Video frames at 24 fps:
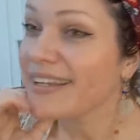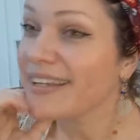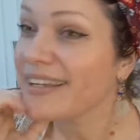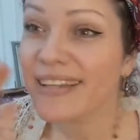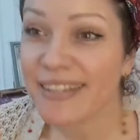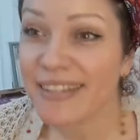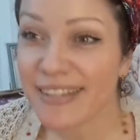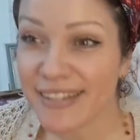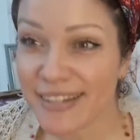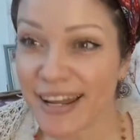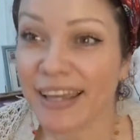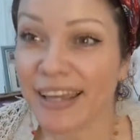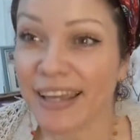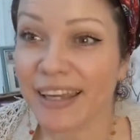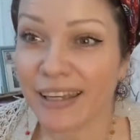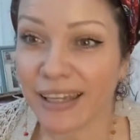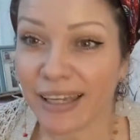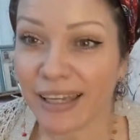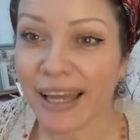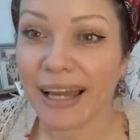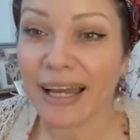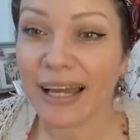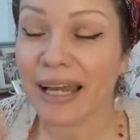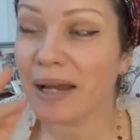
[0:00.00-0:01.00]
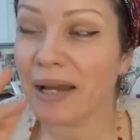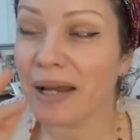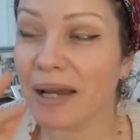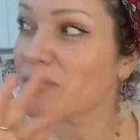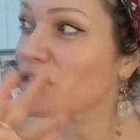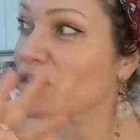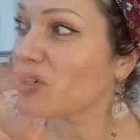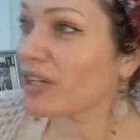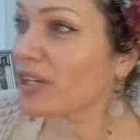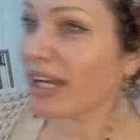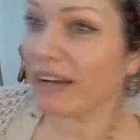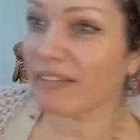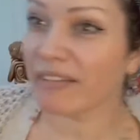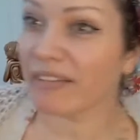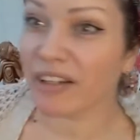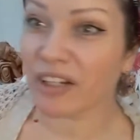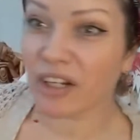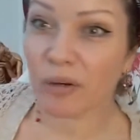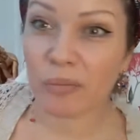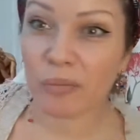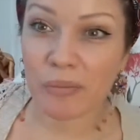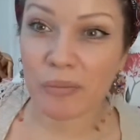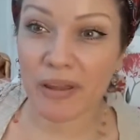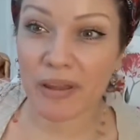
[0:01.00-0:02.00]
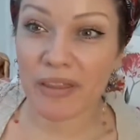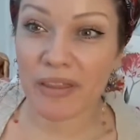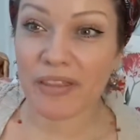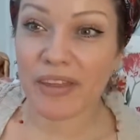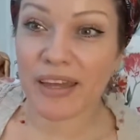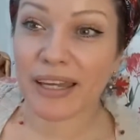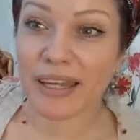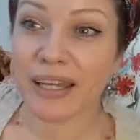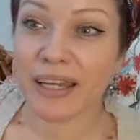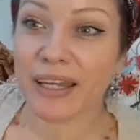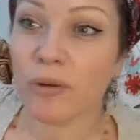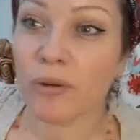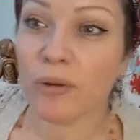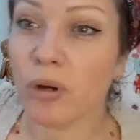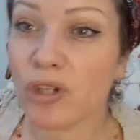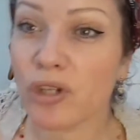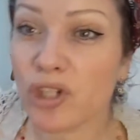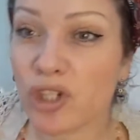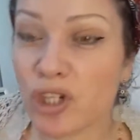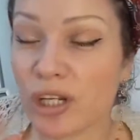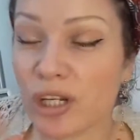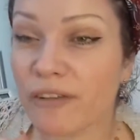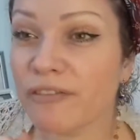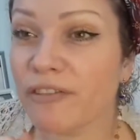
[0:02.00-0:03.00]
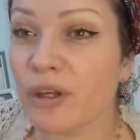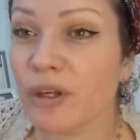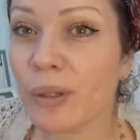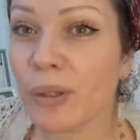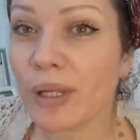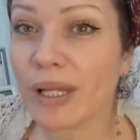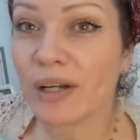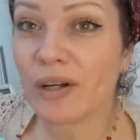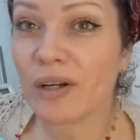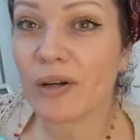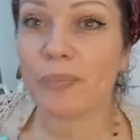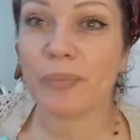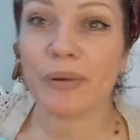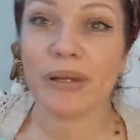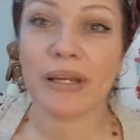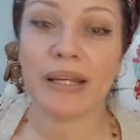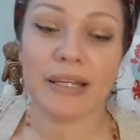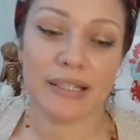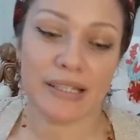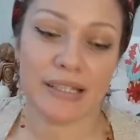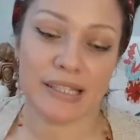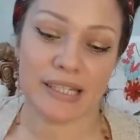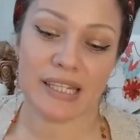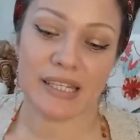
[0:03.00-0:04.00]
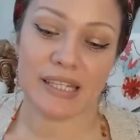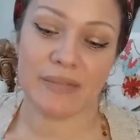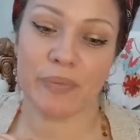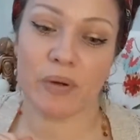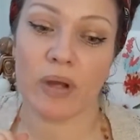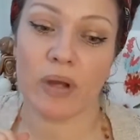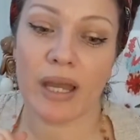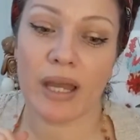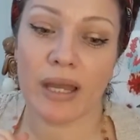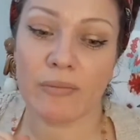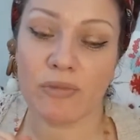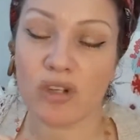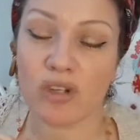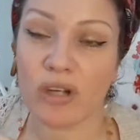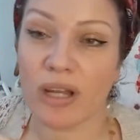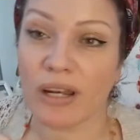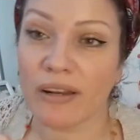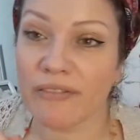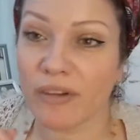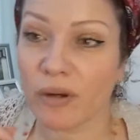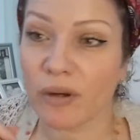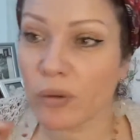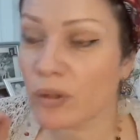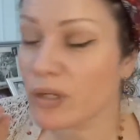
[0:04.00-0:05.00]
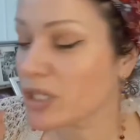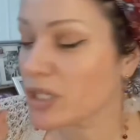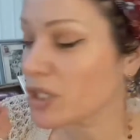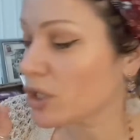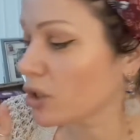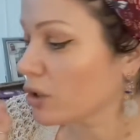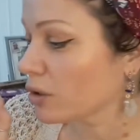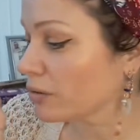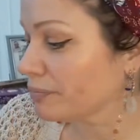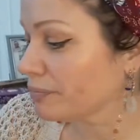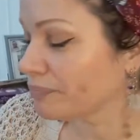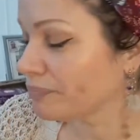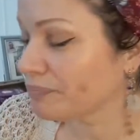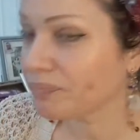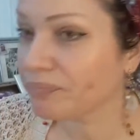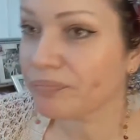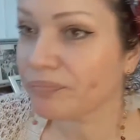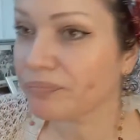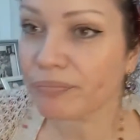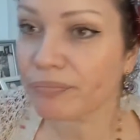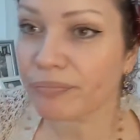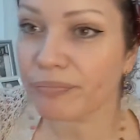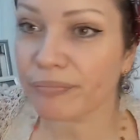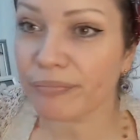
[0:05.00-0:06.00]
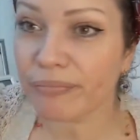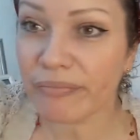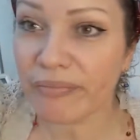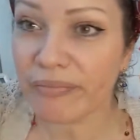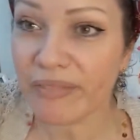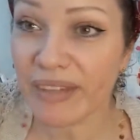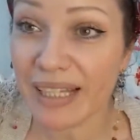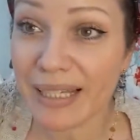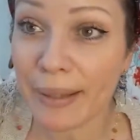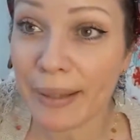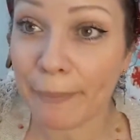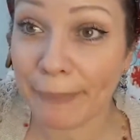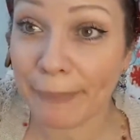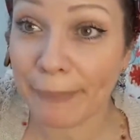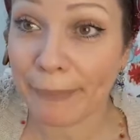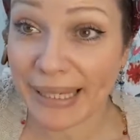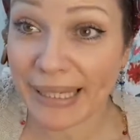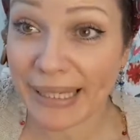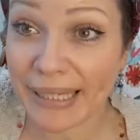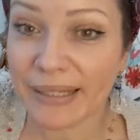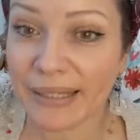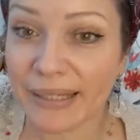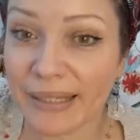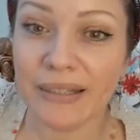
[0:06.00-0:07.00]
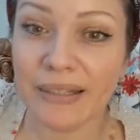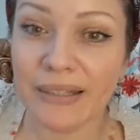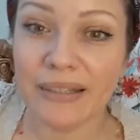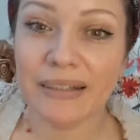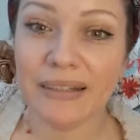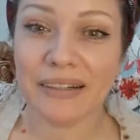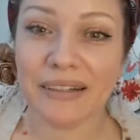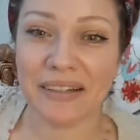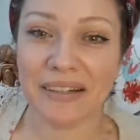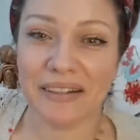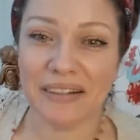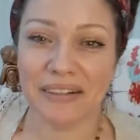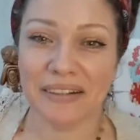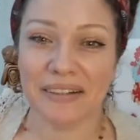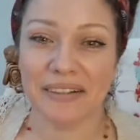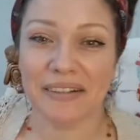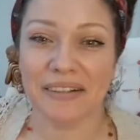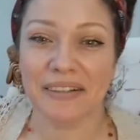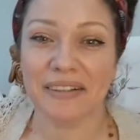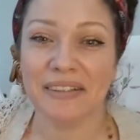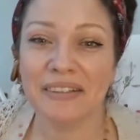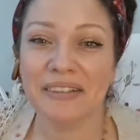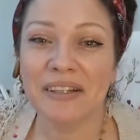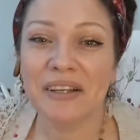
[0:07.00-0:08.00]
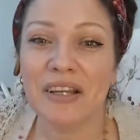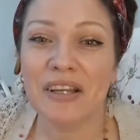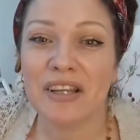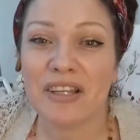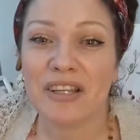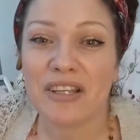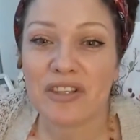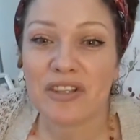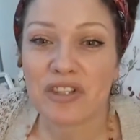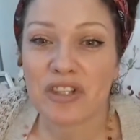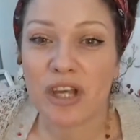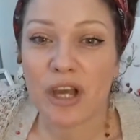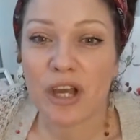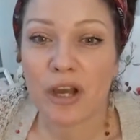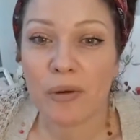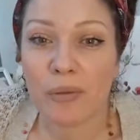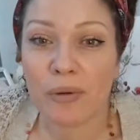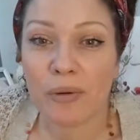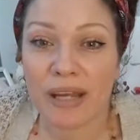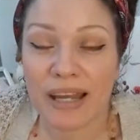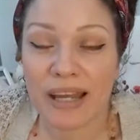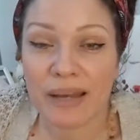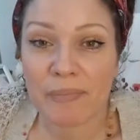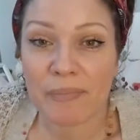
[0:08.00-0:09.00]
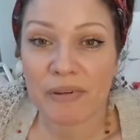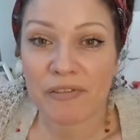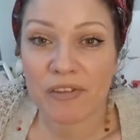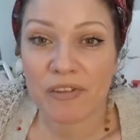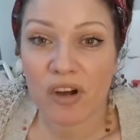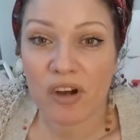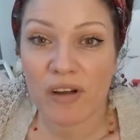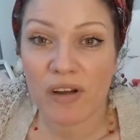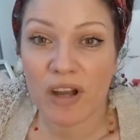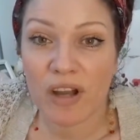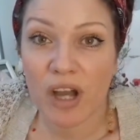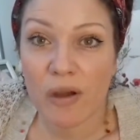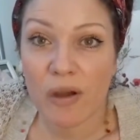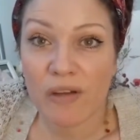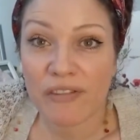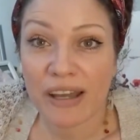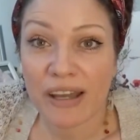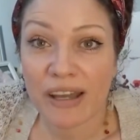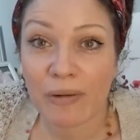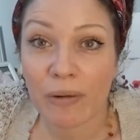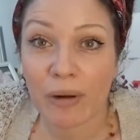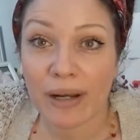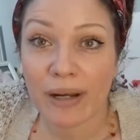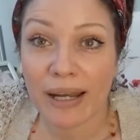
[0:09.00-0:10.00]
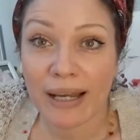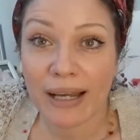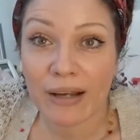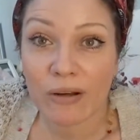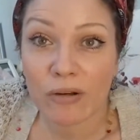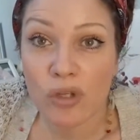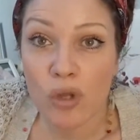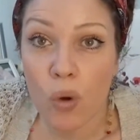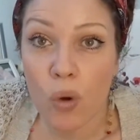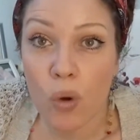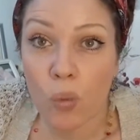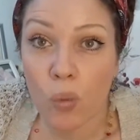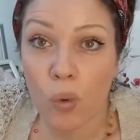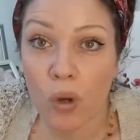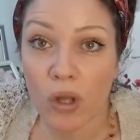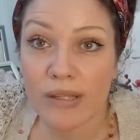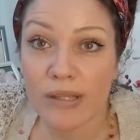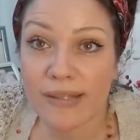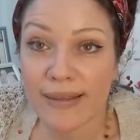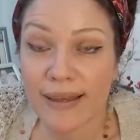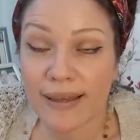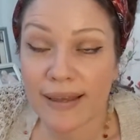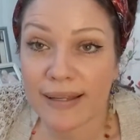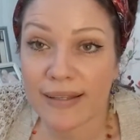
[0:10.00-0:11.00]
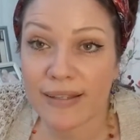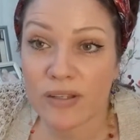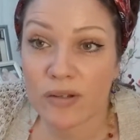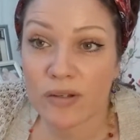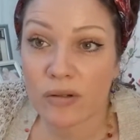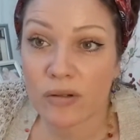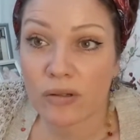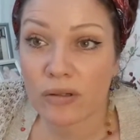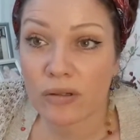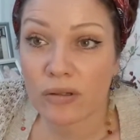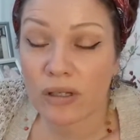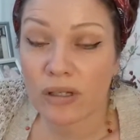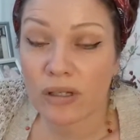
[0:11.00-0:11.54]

staying calm, just carrying on with my thing, watching a few little bits, but trying to focus on me. So before I go, if anyone else wants a little